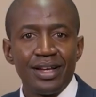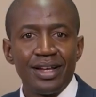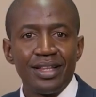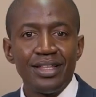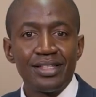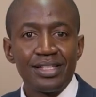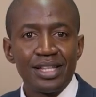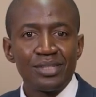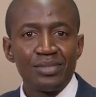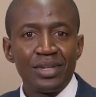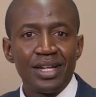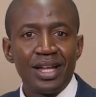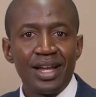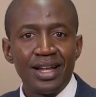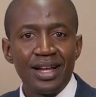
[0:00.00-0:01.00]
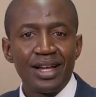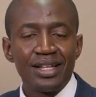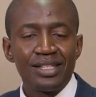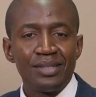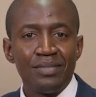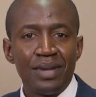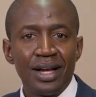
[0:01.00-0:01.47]
This has been
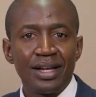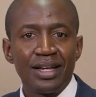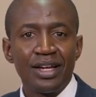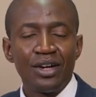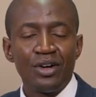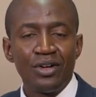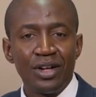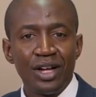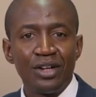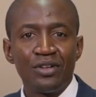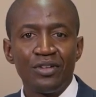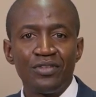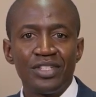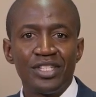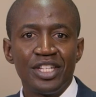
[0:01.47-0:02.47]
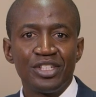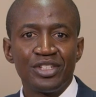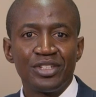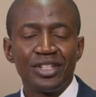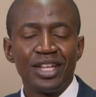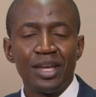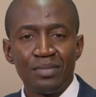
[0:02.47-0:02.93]
Anakazi Banking Online
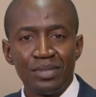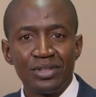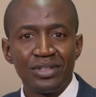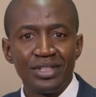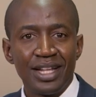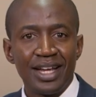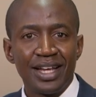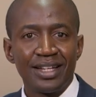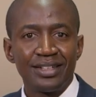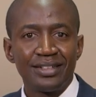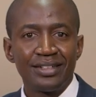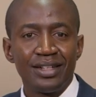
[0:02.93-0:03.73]
Conversation, Episode 9.